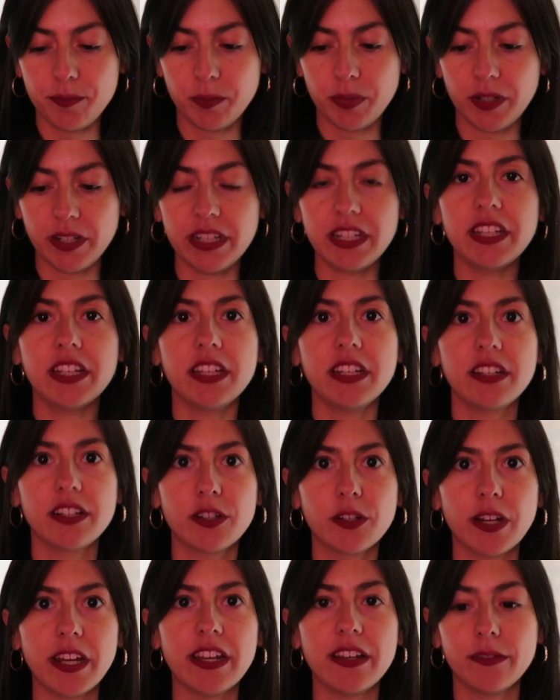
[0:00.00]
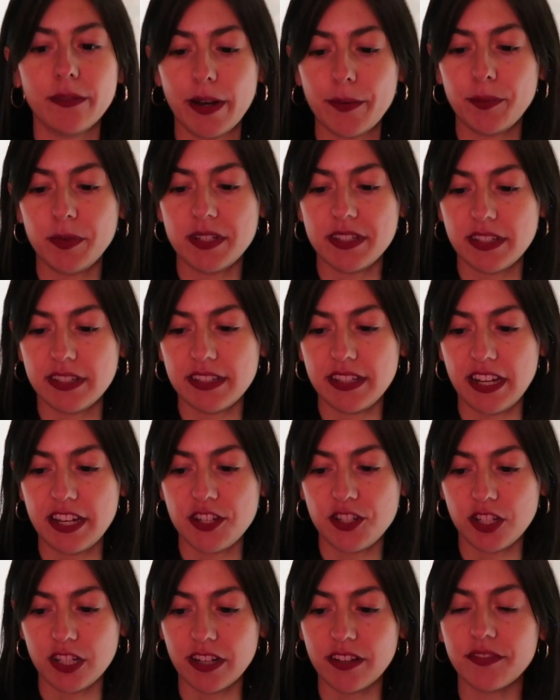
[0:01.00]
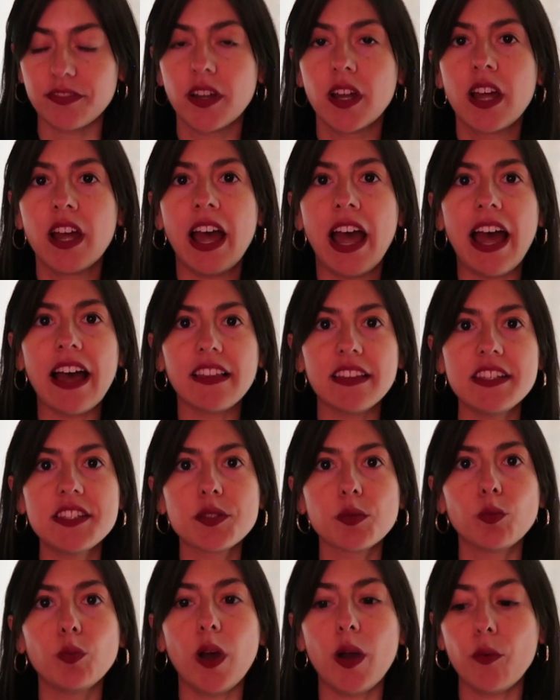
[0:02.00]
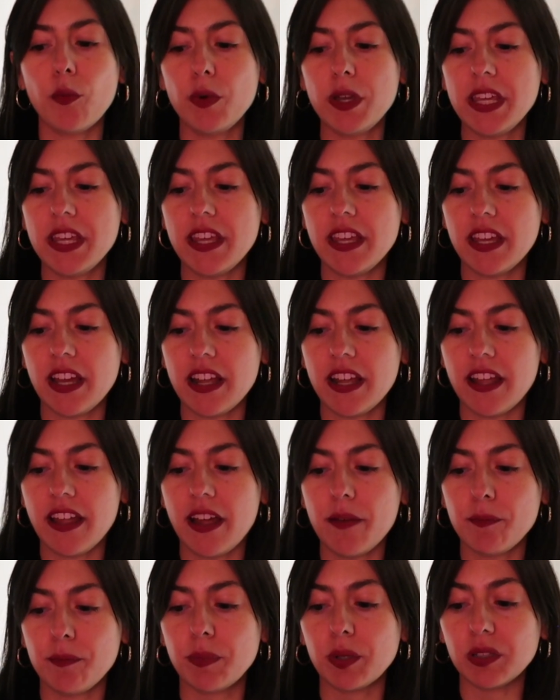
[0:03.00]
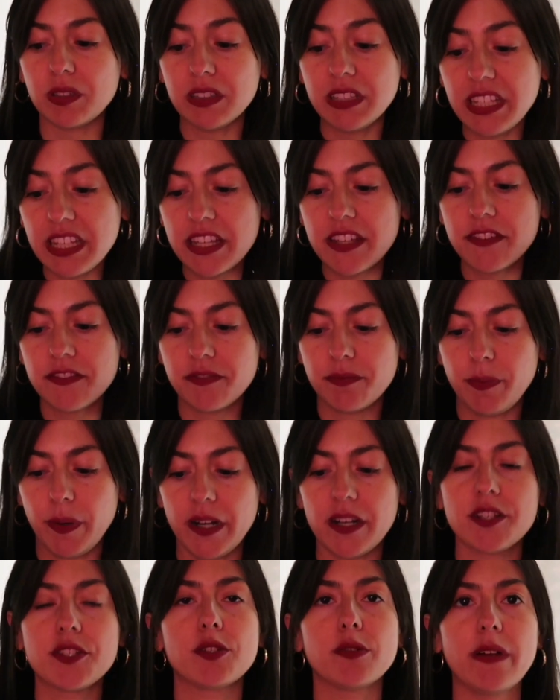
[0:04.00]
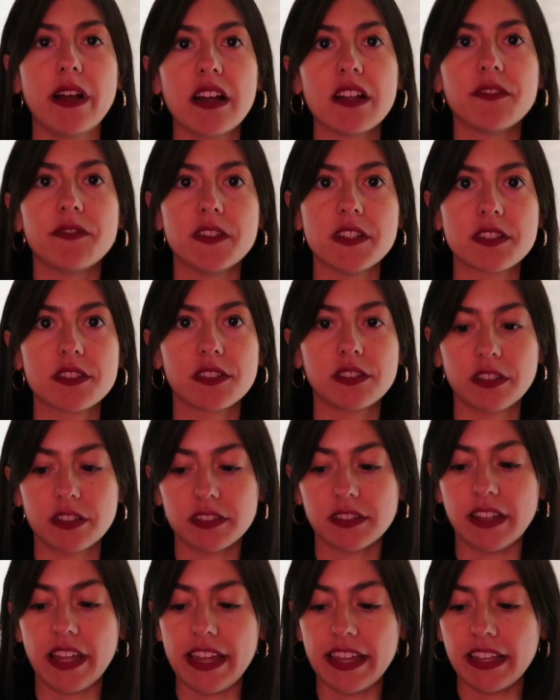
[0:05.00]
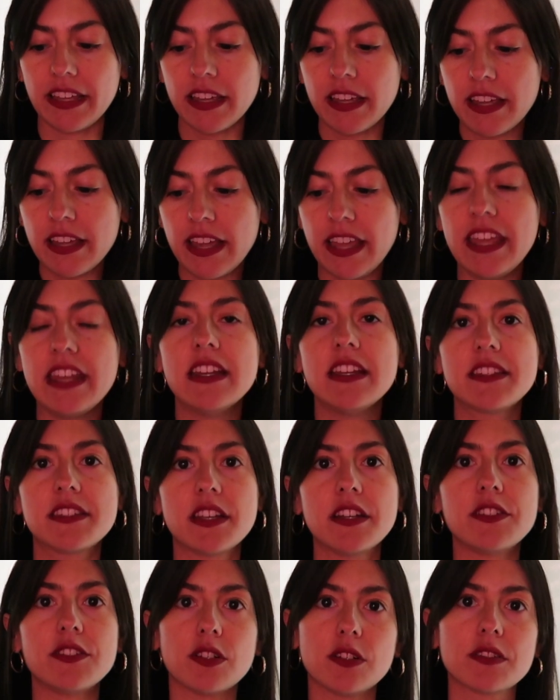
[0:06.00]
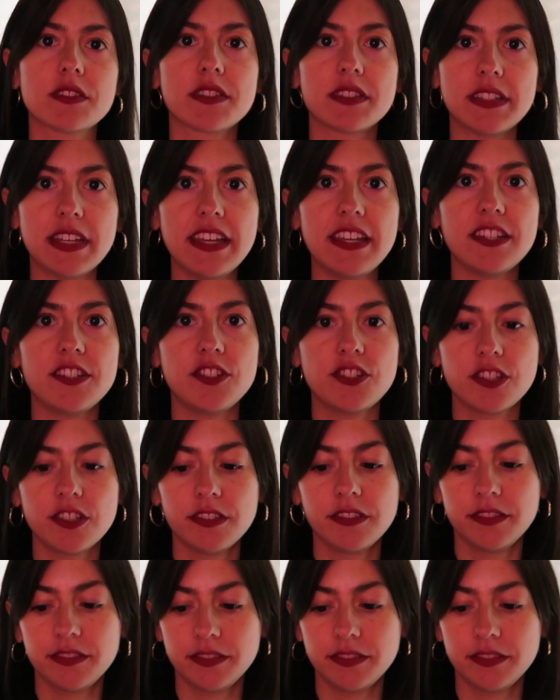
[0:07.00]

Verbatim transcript: a pretty great representation of at least what we believe Parasaurolophus looked like in its adult stage.